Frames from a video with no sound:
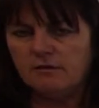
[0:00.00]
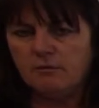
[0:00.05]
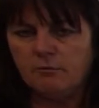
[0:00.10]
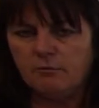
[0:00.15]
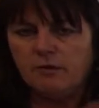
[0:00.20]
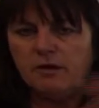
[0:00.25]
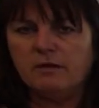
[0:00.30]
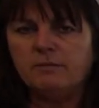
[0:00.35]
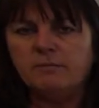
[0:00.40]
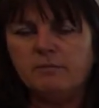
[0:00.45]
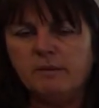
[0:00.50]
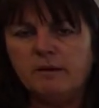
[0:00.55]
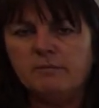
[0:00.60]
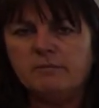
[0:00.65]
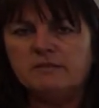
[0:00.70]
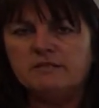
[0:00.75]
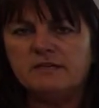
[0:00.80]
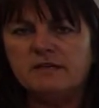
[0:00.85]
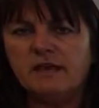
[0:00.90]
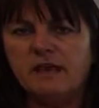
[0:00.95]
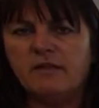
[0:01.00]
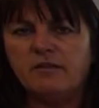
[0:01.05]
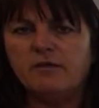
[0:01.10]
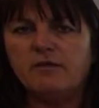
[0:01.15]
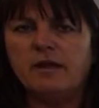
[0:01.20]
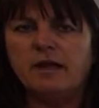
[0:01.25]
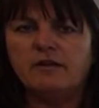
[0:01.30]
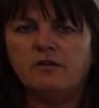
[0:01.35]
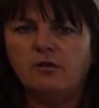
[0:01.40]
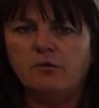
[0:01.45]
you bring people
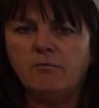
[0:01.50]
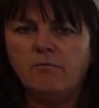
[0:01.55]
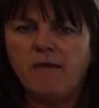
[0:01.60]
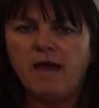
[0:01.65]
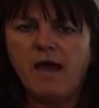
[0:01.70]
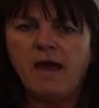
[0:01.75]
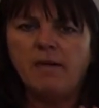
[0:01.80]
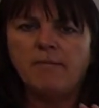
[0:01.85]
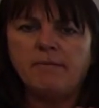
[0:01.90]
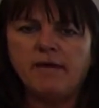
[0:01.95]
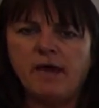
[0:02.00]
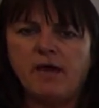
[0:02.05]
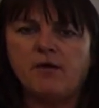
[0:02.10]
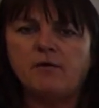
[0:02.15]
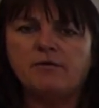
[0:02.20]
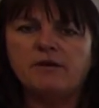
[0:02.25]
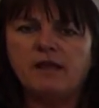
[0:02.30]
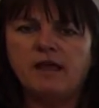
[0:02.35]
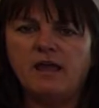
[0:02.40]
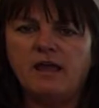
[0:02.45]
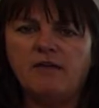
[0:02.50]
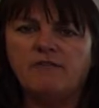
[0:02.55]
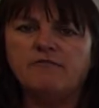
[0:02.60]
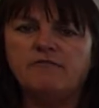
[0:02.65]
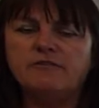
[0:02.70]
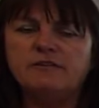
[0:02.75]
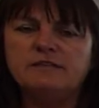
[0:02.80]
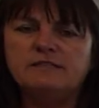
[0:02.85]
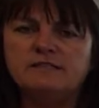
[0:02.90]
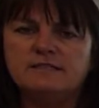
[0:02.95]
together and you map out
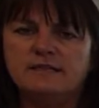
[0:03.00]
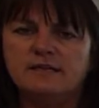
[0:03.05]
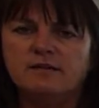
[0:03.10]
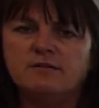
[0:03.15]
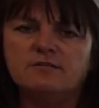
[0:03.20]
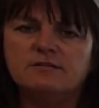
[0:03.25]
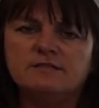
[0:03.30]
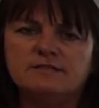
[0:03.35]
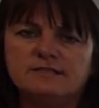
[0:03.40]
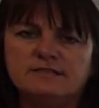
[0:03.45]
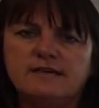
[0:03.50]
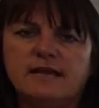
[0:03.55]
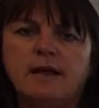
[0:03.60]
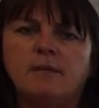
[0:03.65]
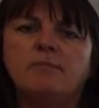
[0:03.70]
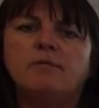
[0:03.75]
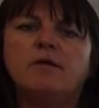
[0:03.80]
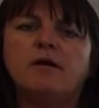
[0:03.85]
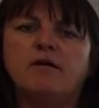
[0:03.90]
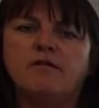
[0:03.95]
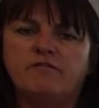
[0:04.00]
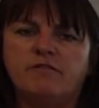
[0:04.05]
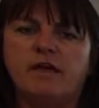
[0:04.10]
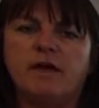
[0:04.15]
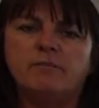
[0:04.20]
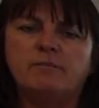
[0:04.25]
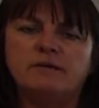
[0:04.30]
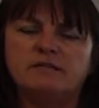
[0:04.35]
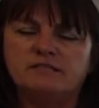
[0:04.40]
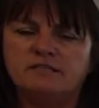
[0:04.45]
every single step of
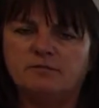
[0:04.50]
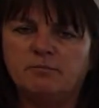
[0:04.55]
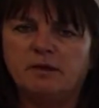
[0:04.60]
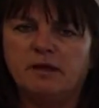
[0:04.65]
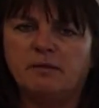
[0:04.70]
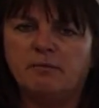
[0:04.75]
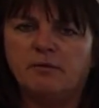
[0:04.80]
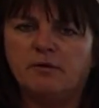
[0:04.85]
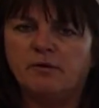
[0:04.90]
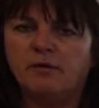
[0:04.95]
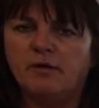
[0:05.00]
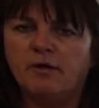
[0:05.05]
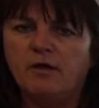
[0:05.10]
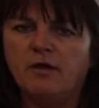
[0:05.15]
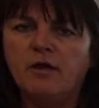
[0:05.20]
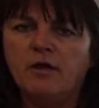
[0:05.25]
that piece of paper,